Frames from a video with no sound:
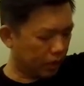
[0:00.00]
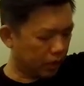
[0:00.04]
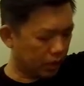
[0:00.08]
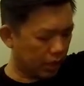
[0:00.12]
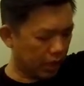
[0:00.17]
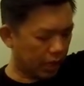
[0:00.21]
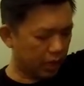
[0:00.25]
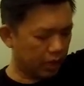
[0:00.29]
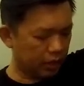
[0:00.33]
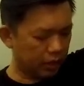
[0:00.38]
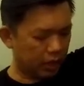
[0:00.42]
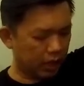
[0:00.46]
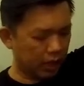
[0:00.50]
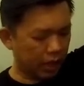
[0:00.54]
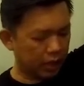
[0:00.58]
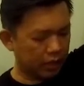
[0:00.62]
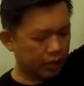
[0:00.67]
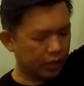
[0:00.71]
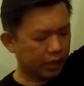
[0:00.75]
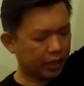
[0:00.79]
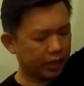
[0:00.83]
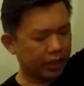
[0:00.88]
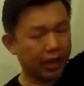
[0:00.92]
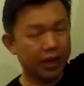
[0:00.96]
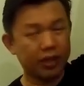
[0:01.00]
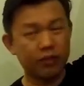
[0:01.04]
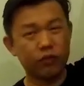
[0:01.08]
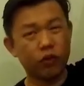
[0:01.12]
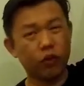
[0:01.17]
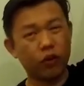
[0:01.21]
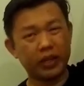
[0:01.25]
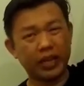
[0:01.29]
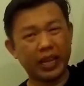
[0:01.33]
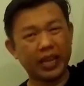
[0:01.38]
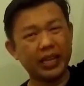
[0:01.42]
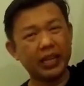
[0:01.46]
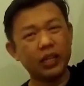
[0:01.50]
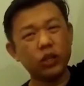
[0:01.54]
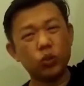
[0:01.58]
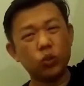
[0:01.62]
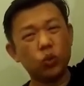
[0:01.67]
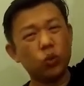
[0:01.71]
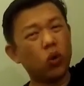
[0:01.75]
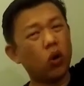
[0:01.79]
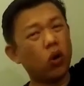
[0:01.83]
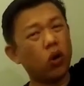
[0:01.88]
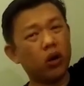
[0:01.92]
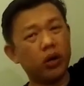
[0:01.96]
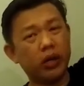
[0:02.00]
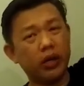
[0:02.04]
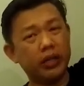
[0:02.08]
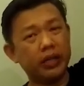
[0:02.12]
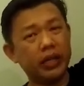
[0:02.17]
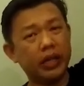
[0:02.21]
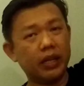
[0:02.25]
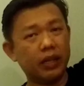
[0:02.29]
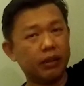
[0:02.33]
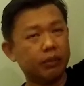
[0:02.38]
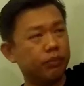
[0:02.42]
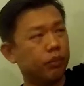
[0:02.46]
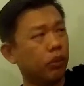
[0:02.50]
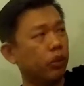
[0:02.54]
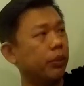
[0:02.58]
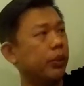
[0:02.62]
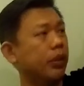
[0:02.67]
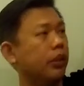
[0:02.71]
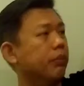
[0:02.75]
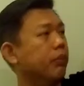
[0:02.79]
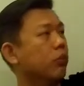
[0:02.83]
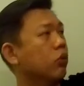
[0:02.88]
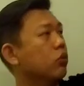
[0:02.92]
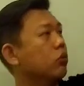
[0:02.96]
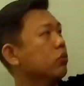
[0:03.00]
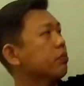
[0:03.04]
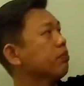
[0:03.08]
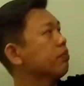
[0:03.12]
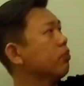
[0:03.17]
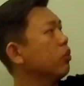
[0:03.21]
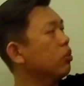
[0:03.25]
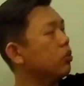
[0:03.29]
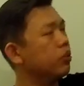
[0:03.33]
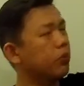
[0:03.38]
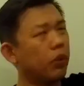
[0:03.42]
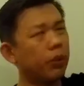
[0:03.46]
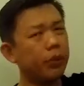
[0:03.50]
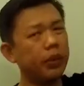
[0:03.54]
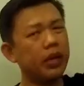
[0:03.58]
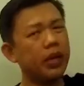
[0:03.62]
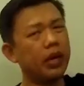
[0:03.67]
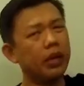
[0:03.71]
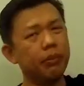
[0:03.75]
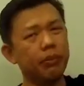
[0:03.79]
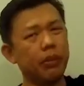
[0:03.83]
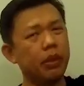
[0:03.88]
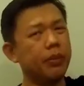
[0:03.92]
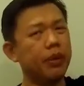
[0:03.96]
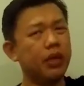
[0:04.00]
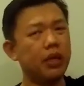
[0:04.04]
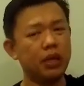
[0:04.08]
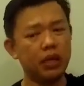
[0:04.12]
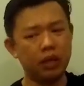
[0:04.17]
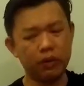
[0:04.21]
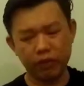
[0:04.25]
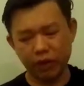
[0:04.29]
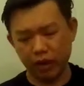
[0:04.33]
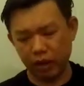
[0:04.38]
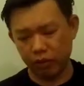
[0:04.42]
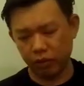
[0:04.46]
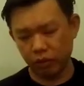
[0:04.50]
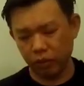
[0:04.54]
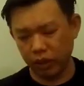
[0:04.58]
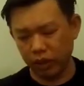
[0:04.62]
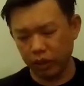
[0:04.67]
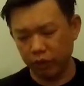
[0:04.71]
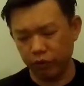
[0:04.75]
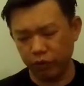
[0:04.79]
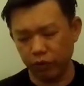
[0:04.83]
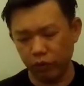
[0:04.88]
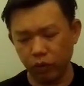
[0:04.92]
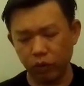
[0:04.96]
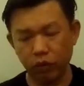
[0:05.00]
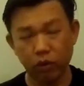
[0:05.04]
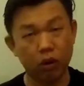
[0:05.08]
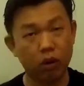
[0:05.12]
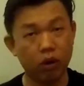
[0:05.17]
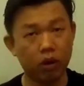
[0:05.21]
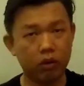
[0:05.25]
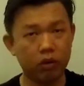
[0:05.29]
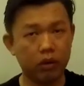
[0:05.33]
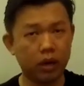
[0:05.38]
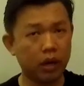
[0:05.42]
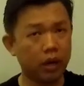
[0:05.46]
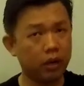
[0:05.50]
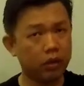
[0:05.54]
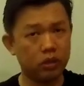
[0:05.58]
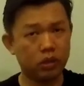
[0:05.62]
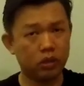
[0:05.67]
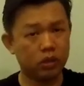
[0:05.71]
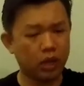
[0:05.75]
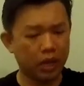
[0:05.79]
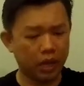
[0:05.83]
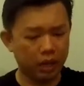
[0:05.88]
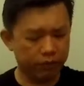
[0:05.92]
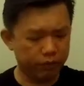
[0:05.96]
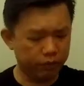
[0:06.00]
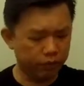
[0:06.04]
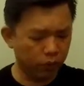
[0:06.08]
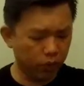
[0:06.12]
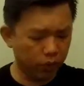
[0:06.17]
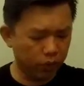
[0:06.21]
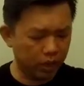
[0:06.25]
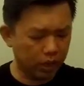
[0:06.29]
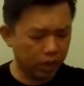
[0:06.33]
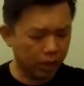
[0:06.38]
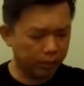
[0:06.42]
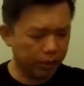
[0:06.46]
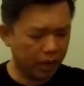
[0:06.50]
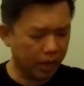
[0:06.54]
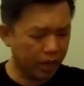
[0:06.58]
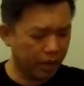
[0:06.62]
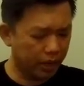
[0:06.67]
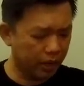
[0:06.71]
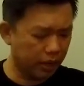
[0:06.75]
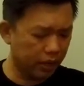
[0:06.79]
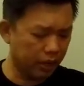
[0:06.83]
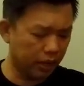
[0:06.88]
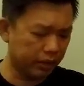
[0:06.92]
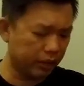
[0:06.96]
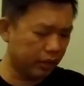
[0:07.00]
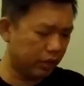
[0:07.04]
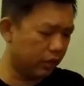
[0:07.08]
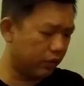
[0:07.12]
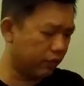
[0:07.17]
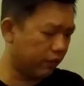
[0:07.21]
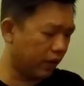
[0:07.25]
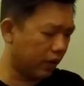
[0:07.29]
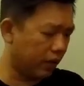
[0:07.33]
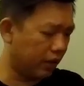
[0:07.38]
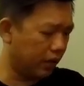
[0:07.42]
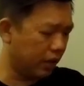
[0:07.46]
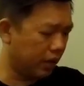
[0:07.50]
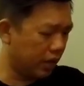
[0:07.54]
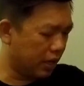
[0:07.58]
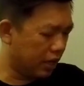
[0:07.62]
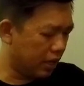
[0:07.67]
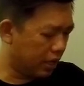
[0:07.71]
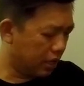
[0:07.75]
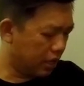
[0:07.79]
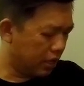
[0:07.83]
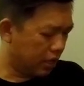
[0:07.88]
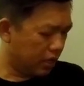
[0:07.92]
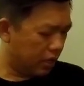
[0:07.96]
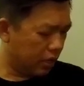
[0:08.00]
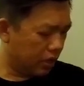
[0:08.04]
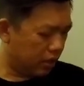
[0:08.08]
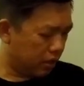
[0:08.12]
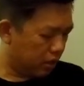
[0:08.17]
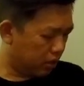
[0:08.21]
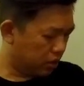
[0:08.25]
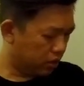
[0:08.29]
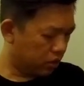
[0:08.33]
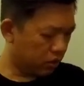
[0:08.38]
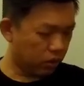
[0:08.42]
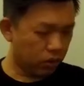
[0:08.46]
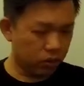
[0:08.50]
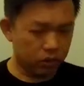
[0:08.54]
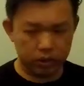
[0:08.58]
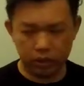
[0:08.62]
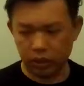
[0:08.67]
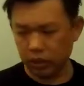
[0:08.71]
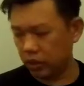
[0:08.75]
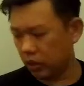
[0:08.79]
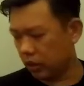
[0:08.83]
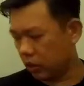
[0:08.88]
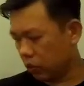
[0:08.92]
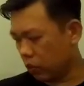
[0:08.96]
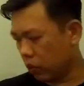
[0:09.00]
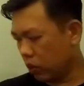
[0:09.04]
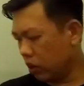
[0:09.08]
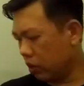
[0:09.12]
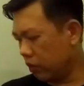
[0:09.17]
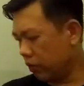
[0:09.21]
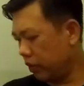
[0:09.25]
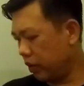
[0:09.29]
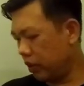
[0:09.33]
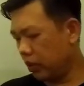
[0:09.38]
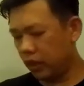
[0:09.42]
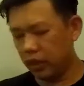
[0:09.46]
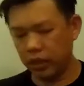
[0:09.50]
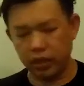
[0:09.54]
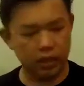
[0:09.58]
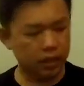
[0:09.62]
Like for getting too hot, I think probably most probably maybe if I really feel hot, right, I just like fold it up high, it's fine. So this is one of it.